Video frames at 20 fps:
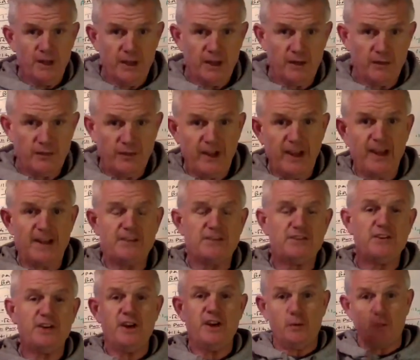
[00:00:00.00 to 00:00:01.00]
If
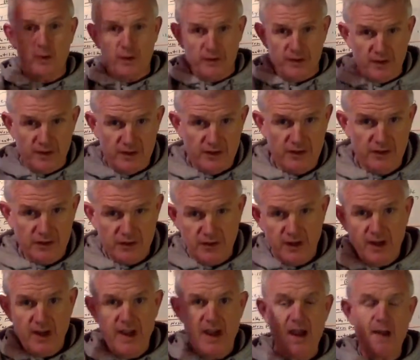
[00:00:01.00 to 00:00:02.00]
that's it, when this
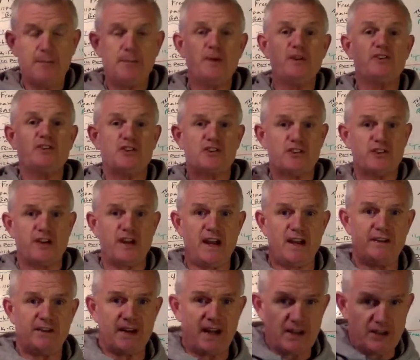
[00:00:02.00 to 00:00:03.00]
happens,
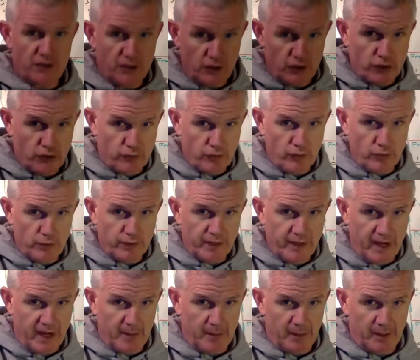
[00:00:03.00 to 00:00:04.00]
that's your screw
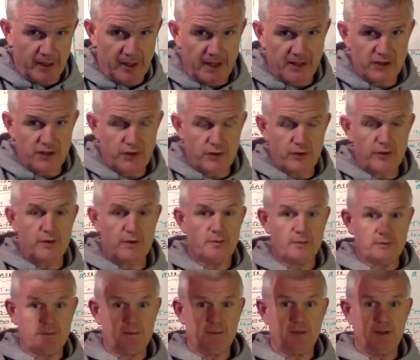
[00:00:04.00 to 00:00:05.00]
timing. That's your
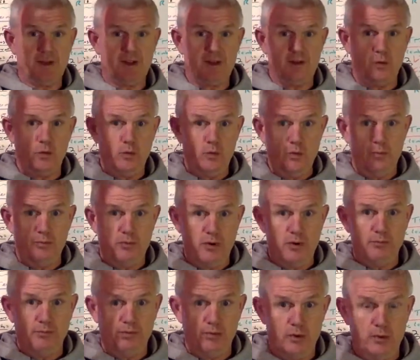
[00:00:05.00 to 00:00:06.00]
whoop,
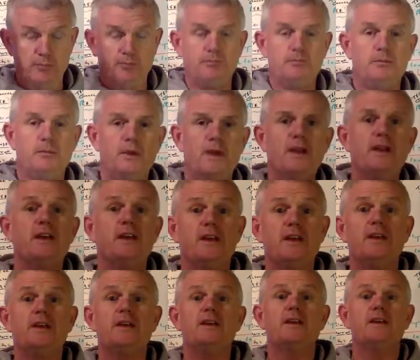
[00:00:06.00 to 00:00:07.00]
whoop, whoop.
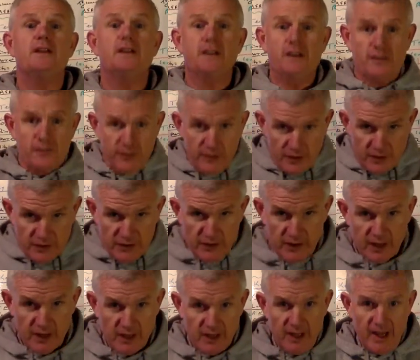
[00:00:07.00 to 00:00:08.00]
If it's
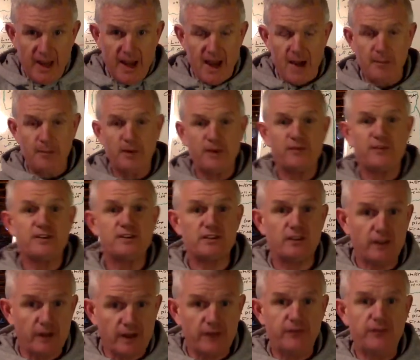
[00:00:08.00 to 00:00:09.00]
the clap, if
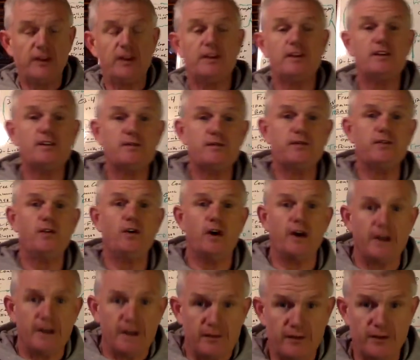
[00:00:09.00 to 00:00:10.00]
it's lifting the
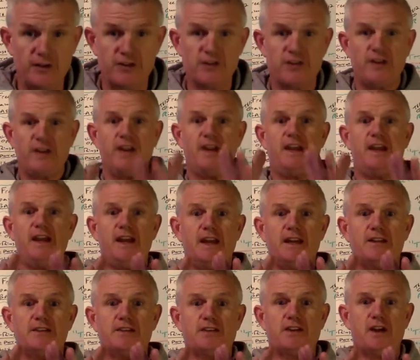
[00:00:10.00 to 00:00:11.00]
foot, if it's the
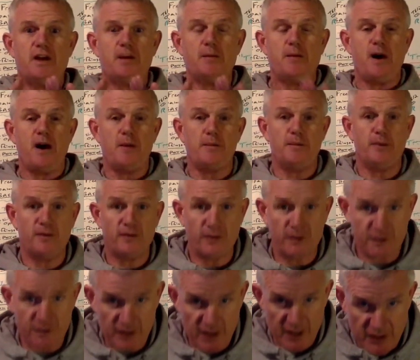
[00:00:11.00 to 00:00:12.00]
hands come up, if
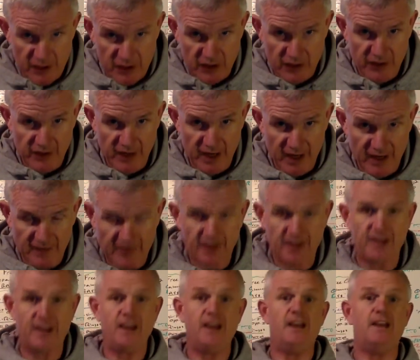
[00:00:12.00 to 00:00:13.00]
it's they just start the
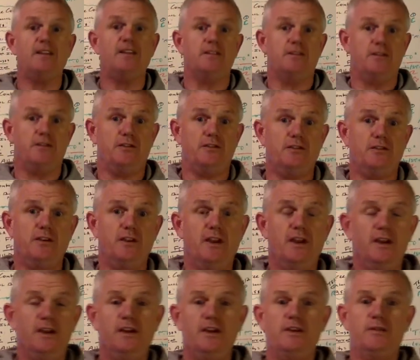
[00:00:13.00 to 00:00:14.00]
cadence,
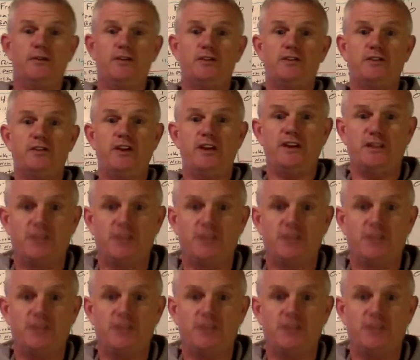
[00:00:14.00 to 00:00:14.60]
if it's they